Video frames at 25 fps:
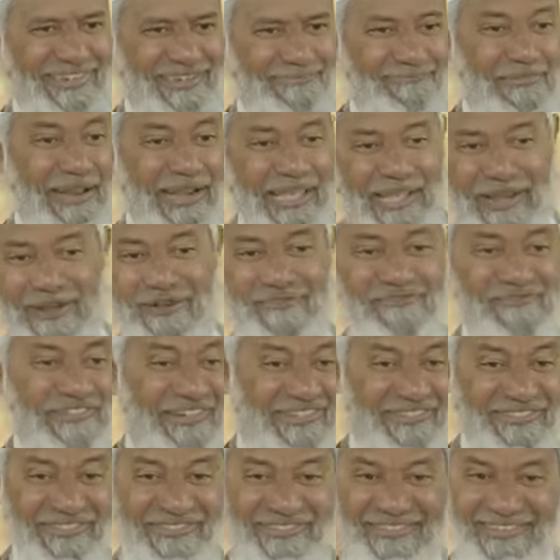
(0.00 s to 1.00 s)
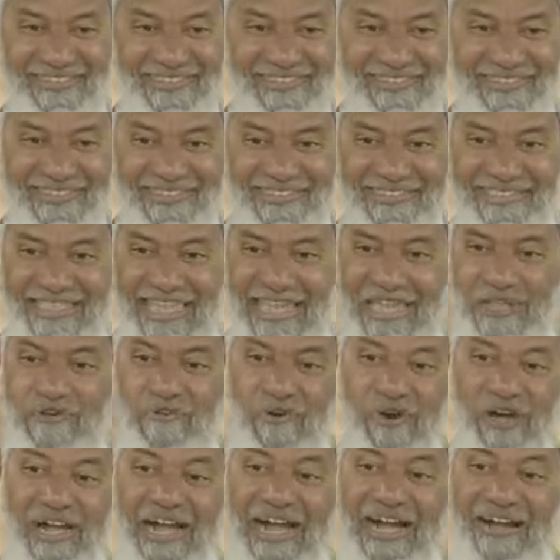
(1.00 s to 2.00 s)
battle of wits, that
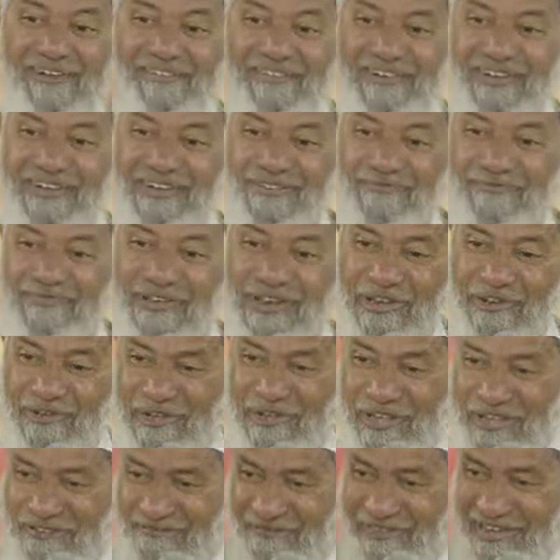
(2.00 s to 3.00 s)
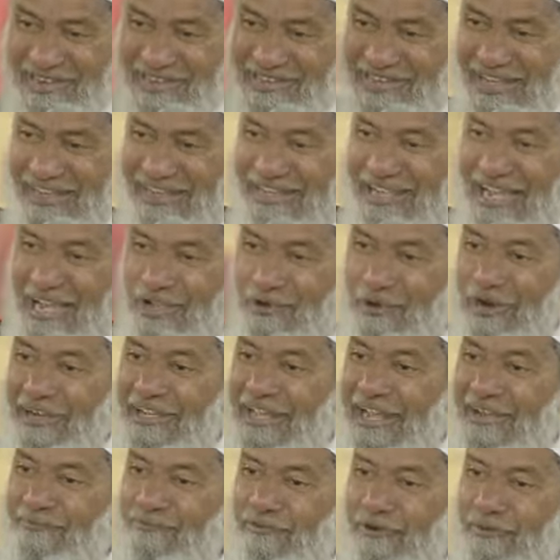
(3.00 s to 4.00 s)
you are coward, when you give one jhatka, you
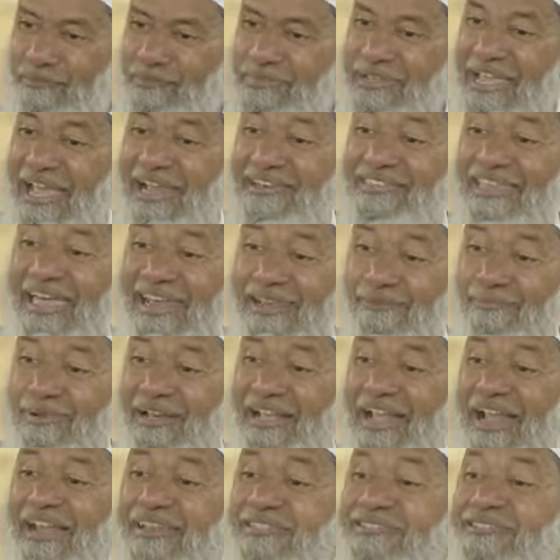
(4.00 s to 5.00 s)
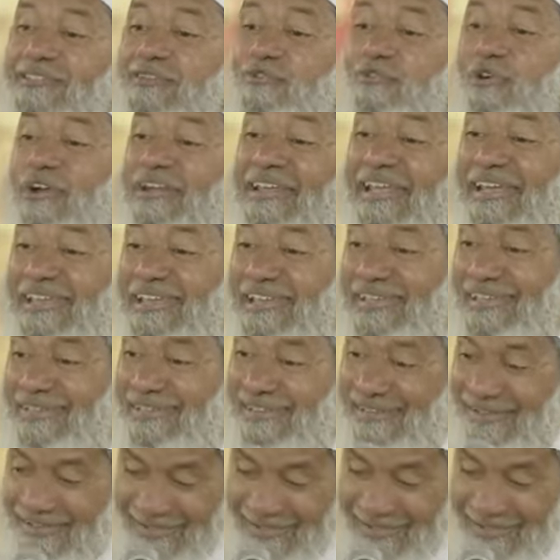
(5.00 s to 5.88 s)
attack from behind, the animal can't see you attacking.